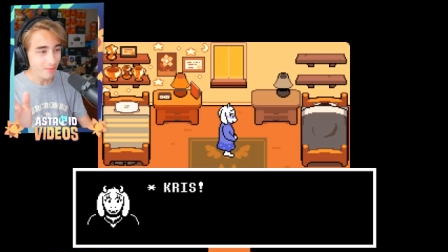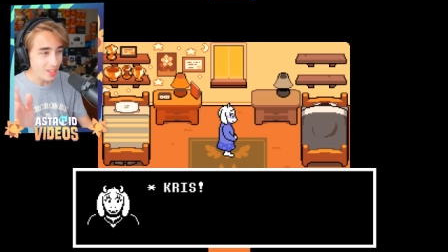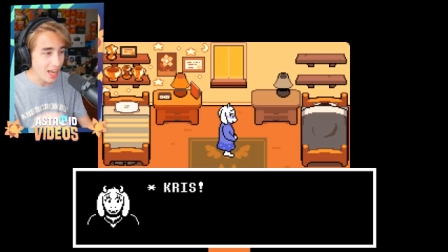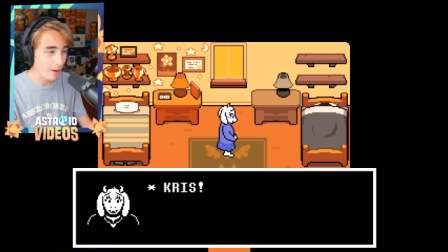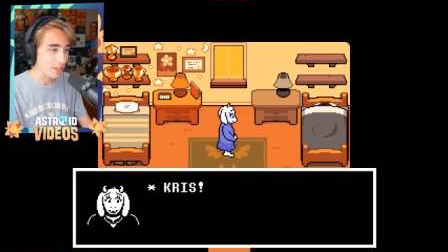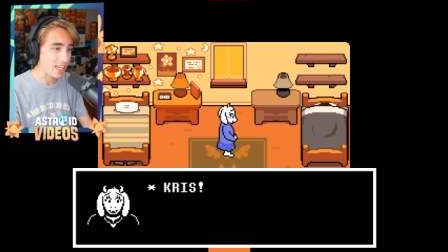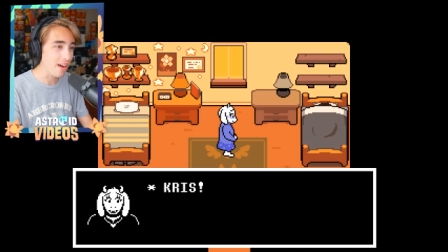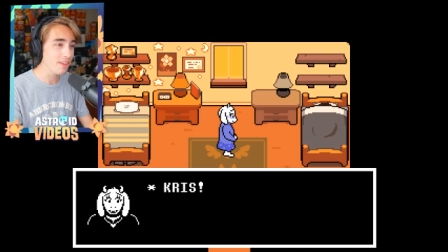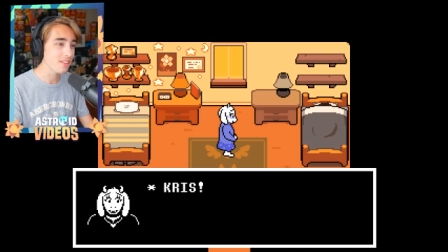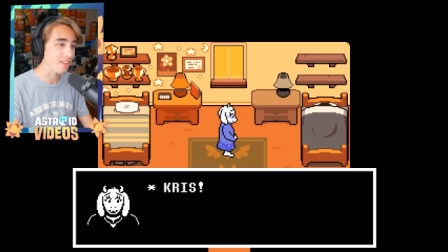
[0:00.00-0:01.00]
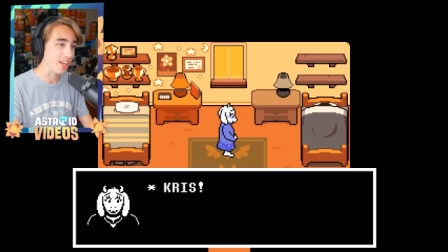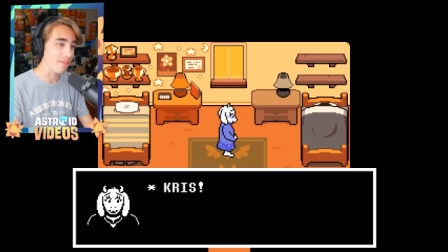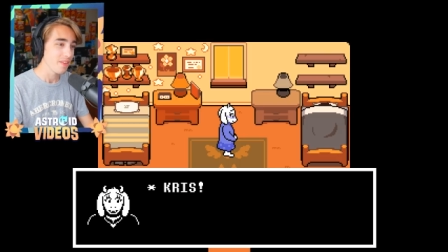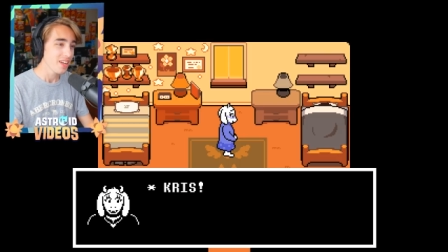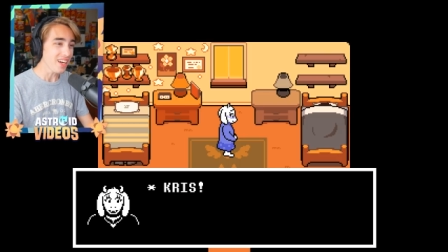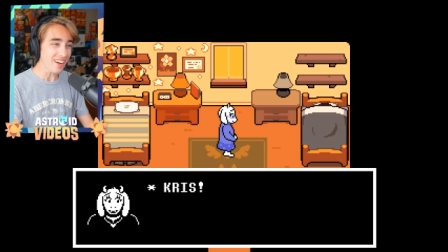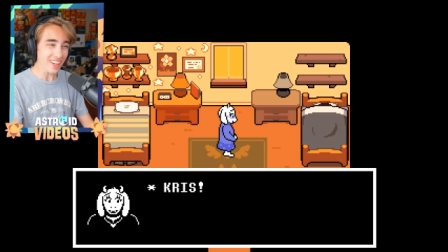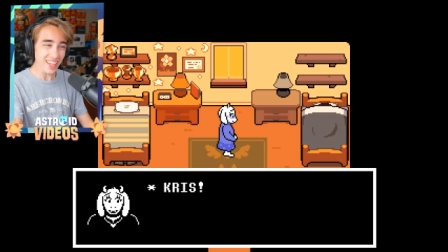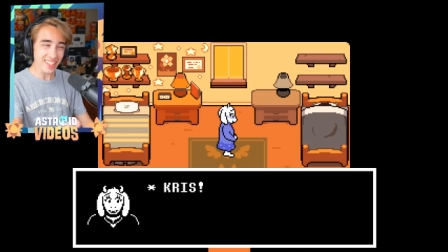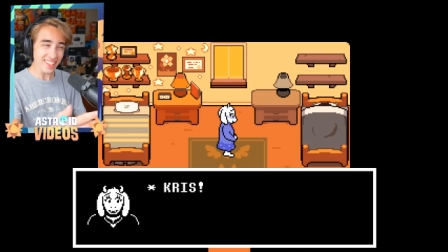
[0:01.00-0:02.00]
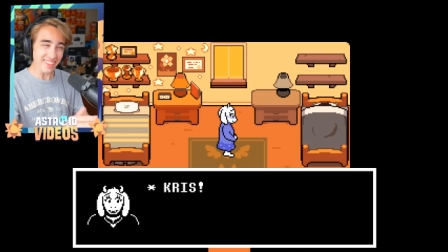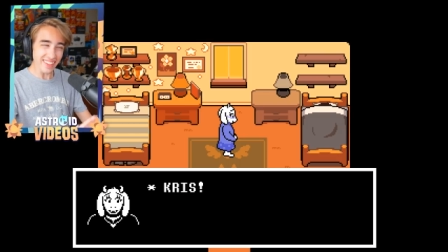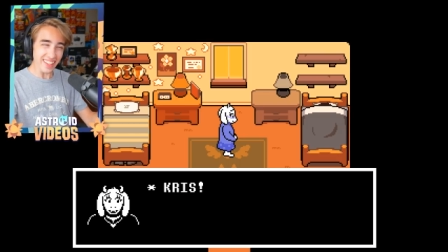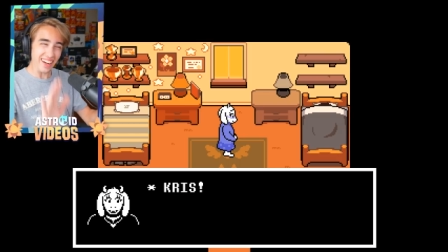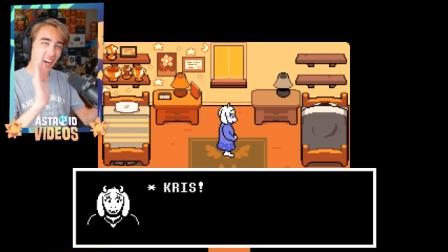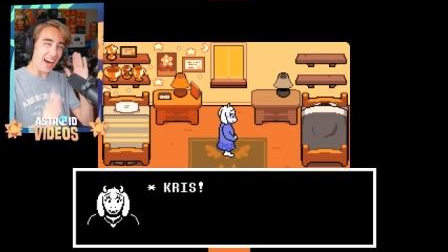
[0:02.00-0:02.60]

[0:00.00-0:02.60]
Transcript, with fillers: Anyways, obviously... Oh, God, Toriel!